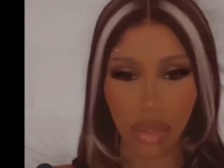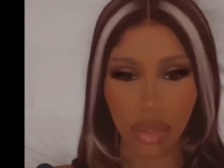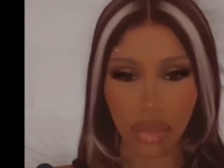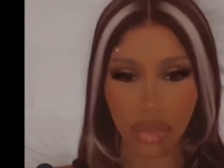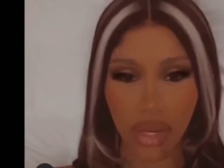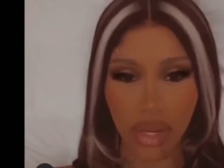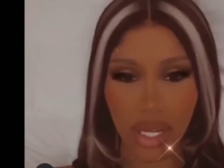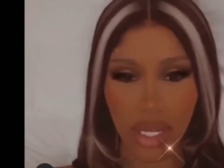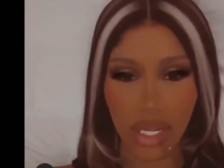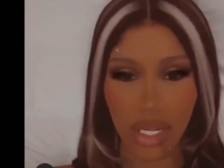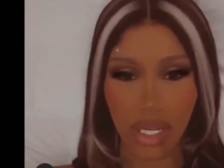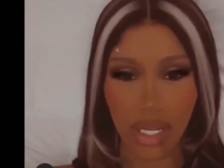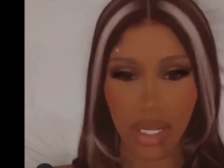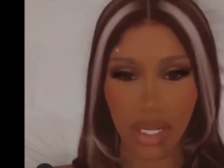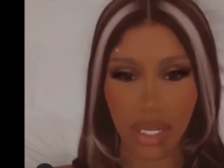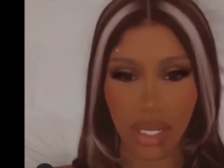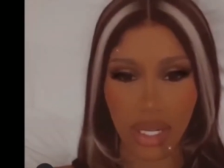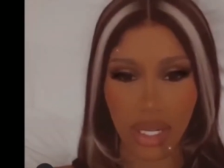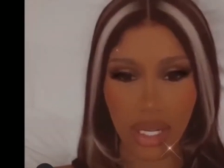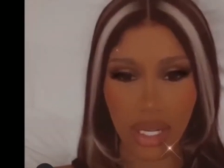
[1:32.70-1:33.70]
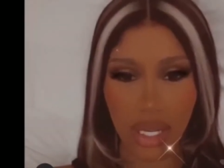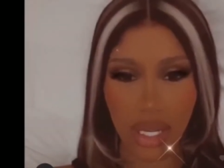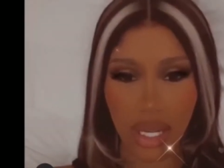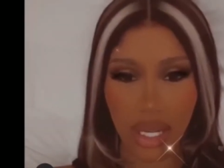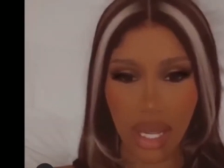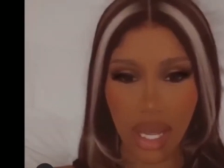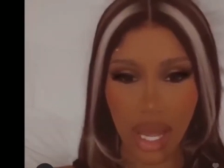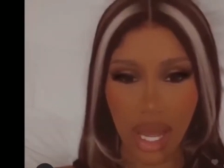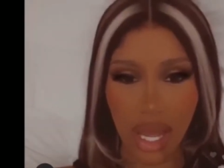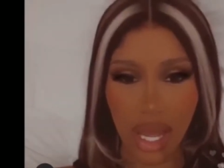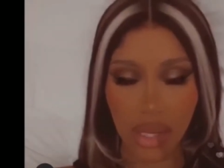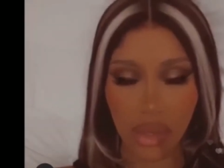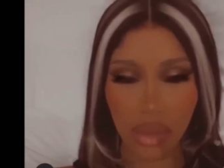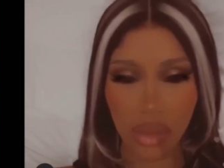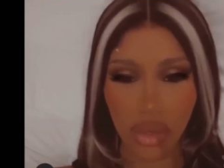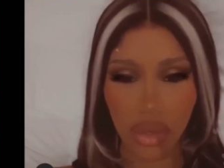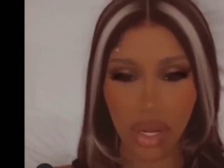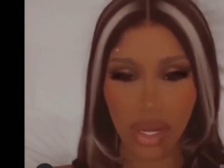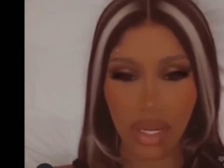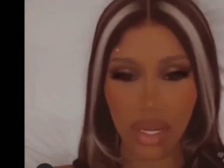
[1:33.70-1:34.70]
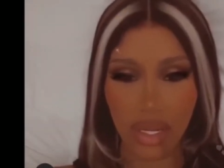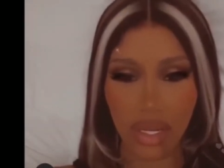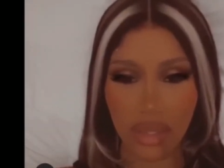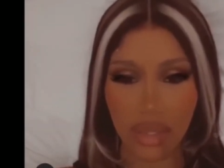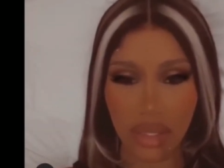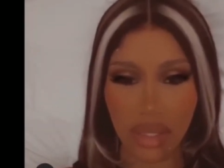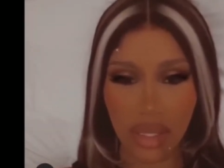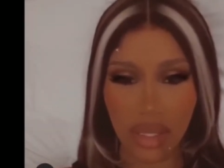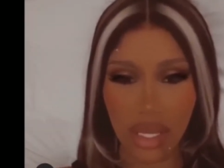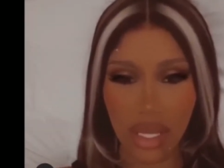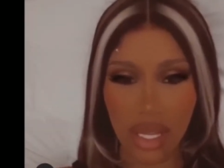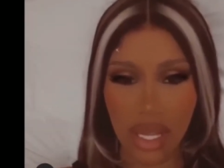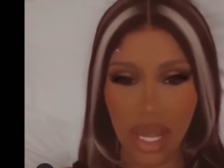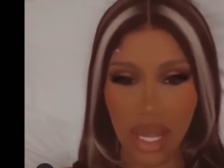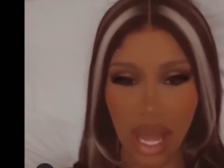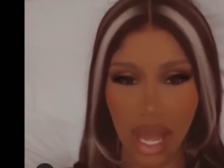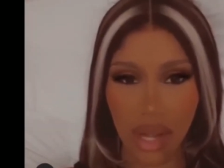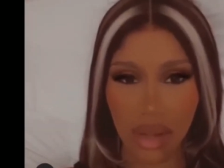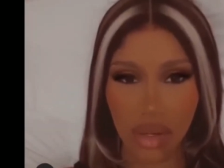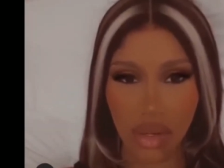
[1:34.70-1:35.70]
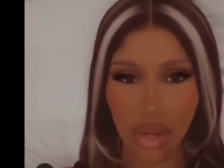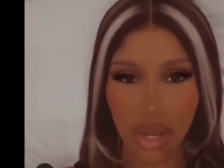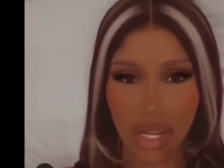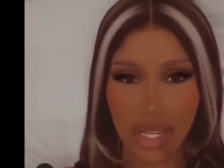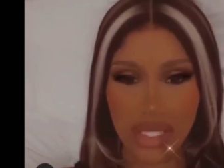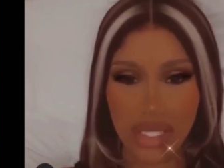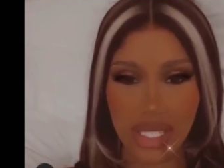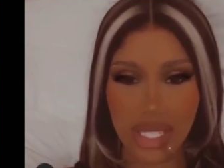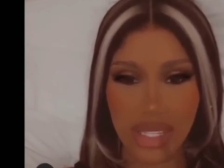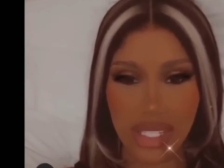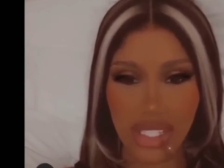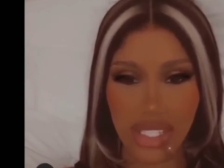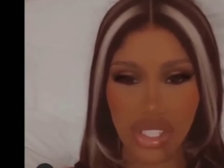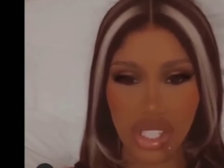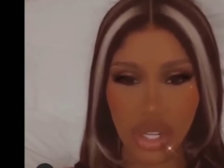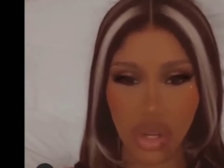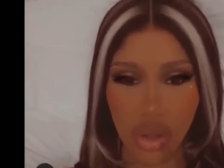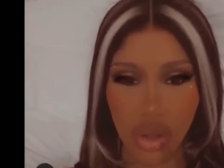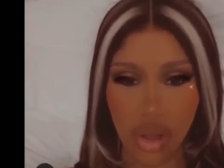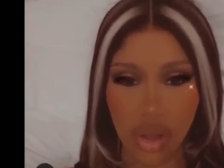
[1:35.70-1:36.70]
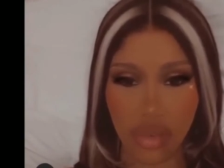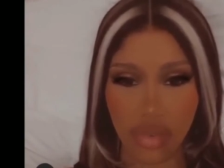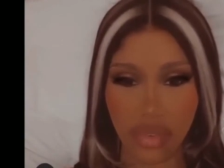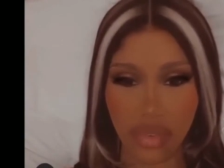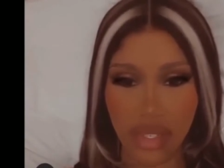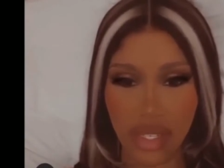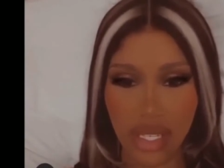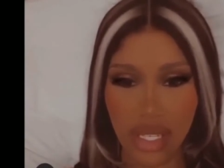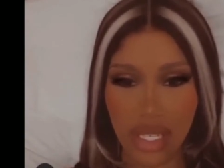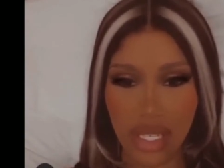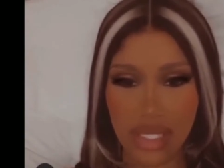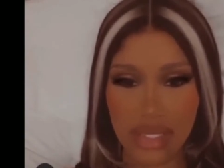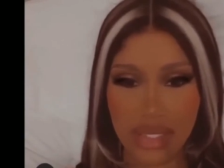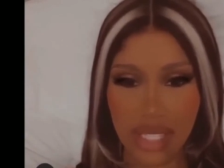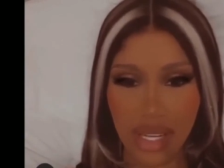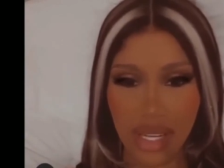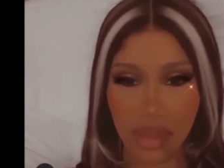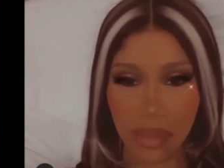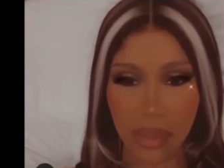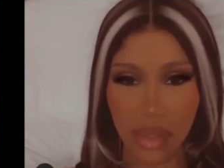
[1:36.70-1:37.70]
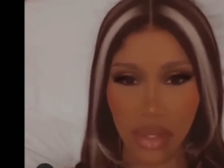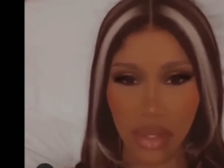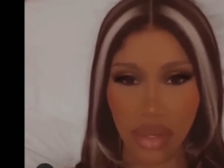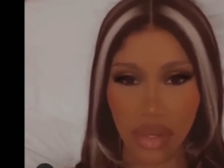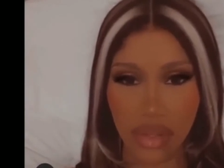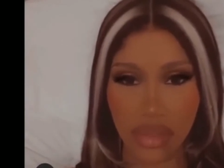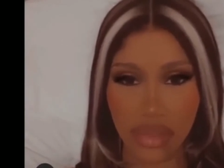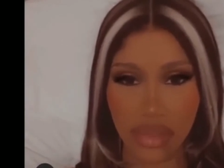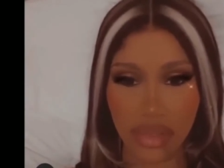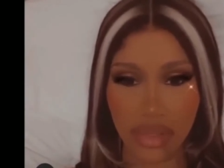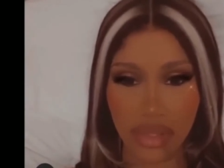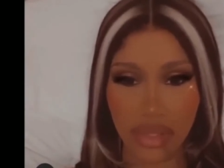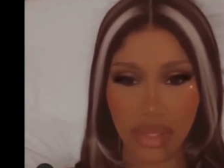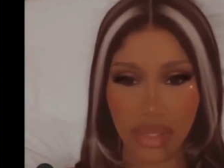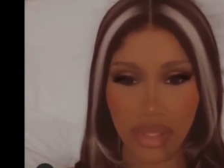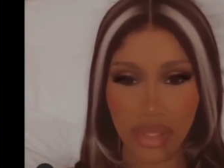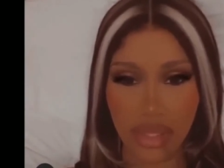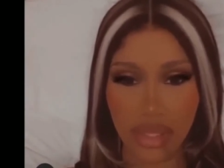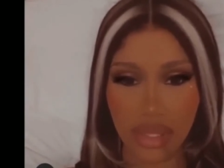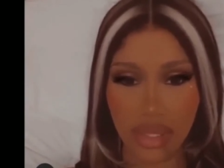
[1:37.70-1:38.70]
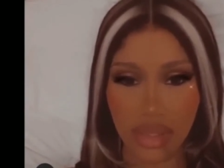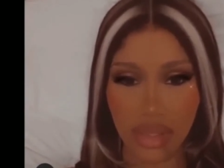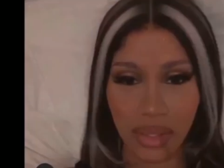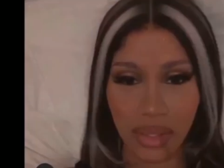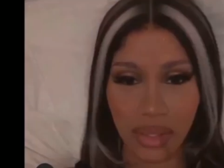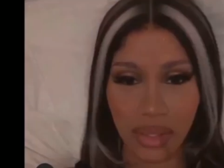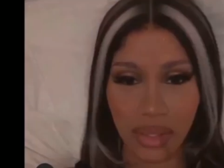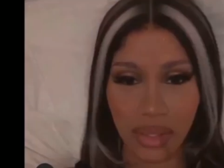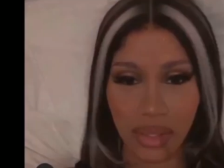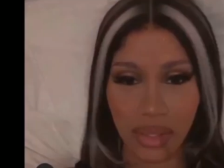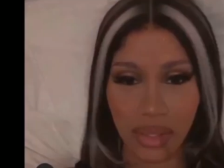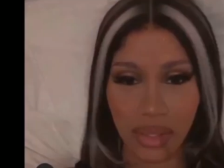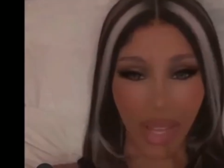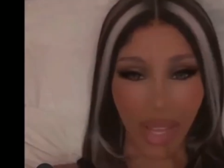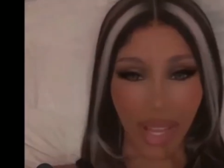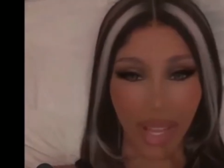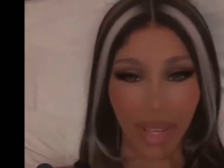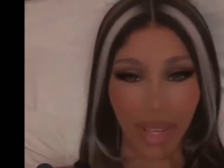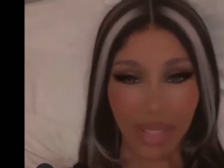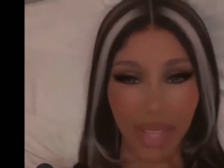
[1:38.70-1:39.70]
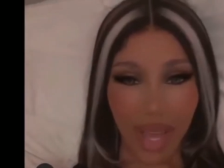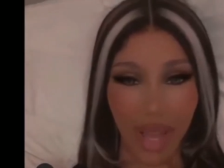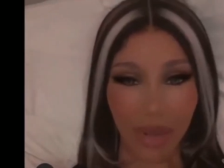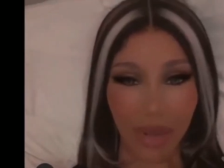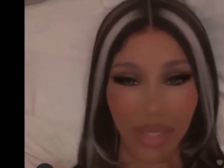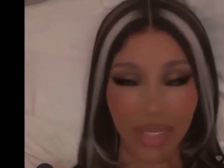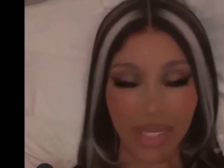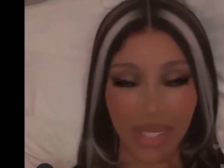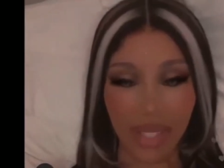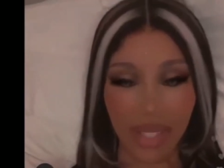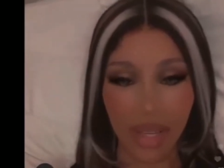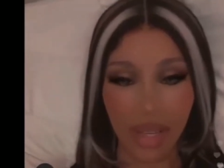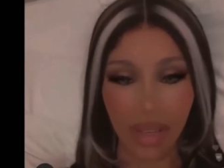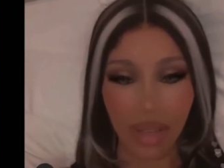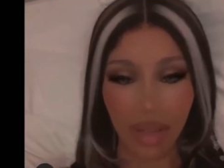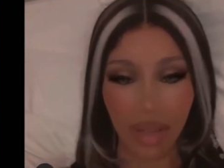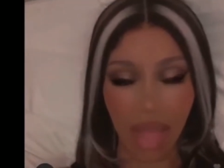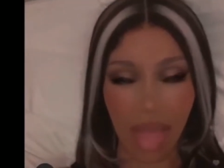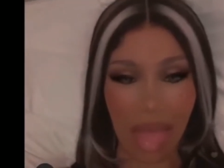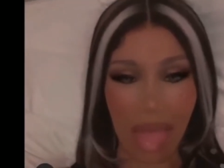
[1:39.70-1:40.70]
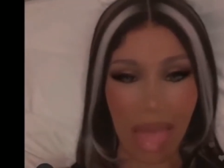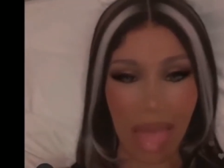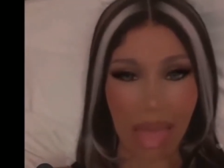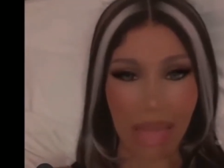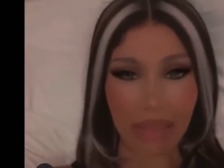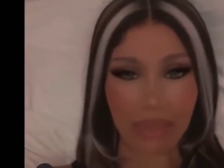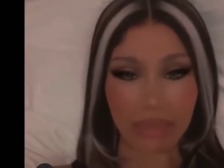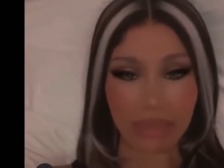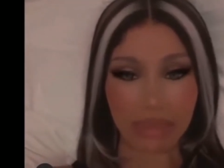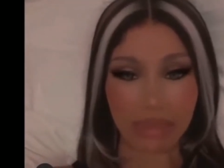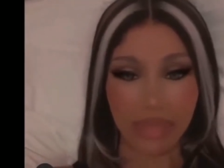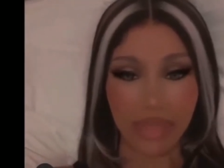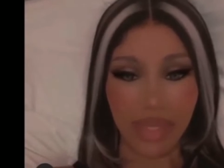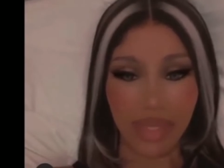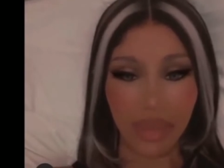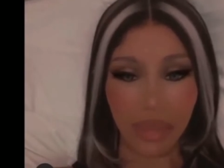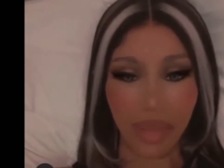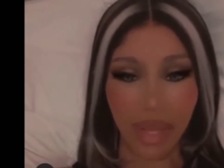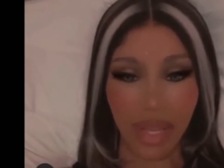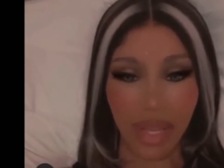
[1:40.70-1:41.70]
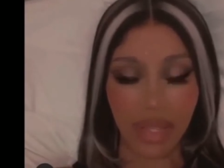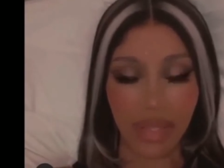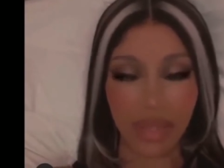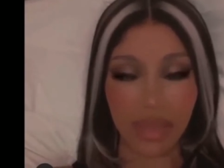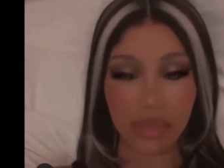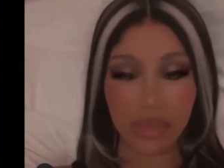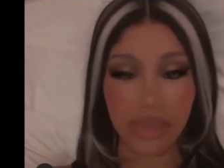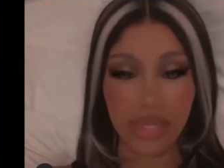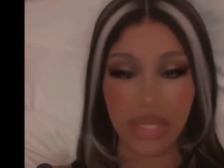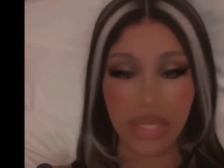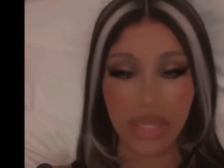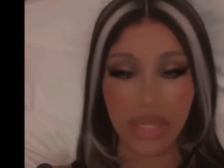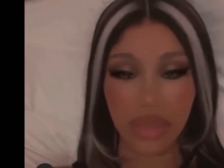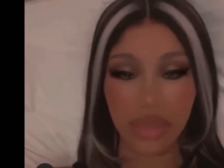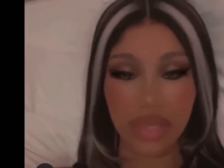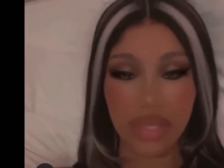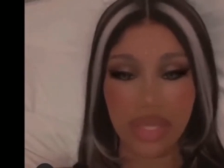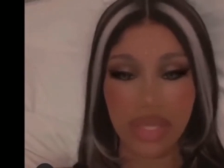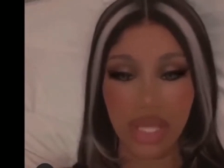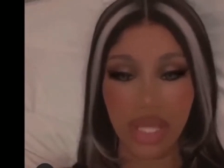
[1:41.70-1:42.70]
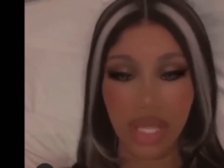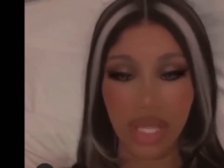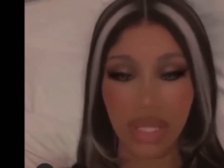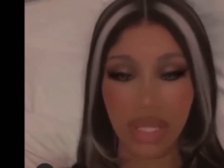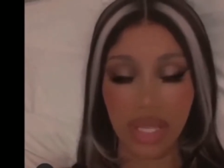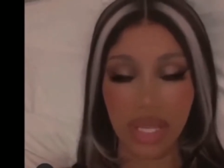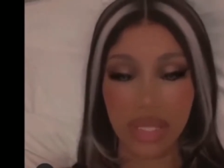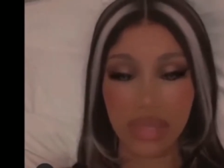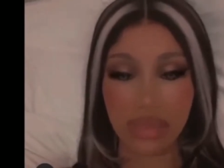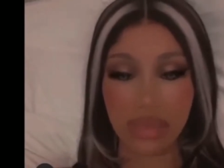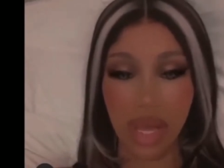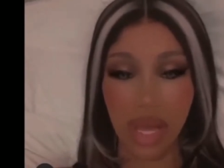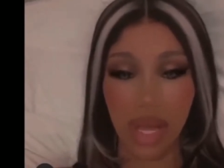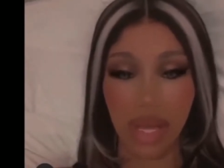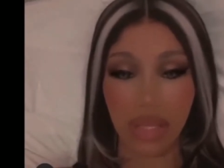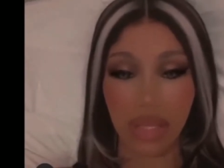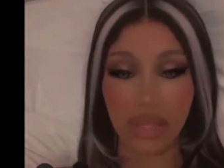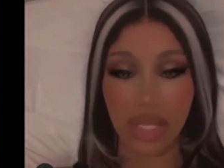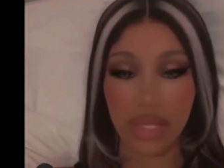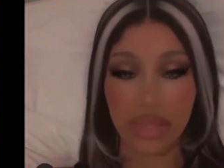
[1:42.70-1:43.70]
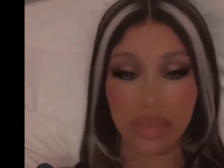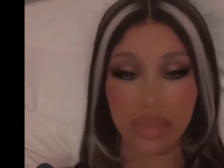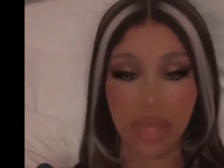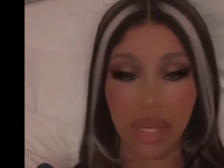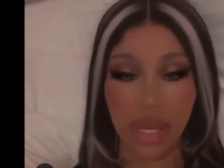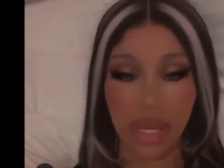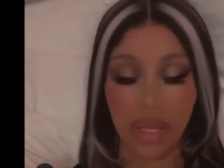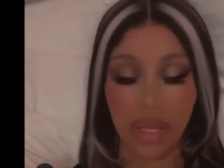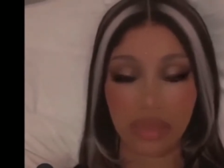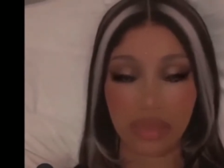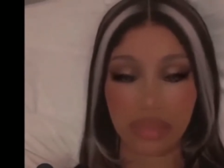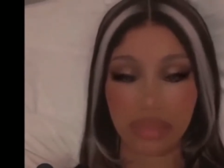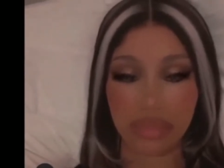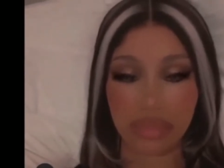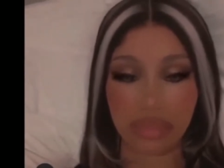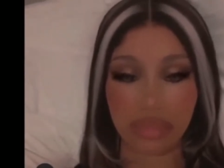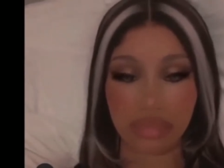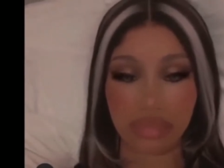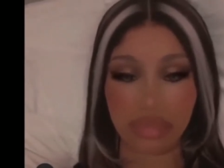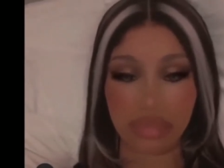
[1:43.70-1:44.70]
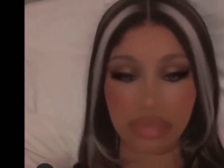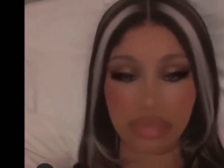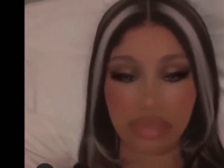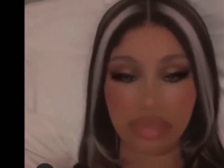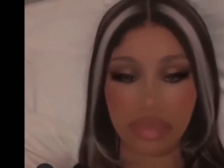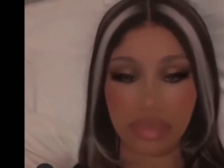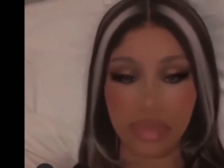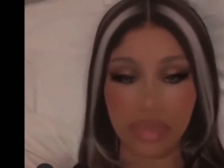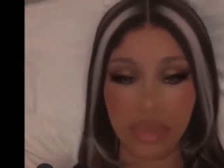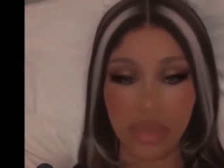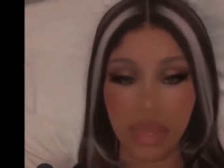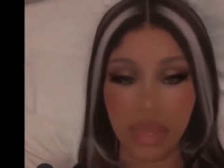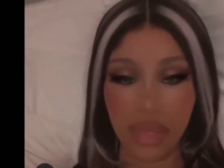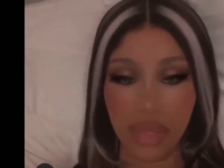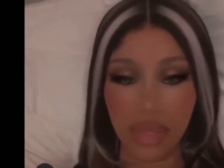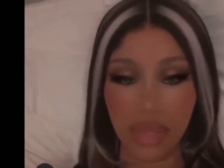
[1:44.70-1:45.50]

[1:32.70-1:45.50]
how the fuck I go to regular? I don't know. How to, I don't know how to take this shit off. It's not coming off. Oh wait, I hold on. What the, ah! Wait, you see? That's why. That's why. I'm,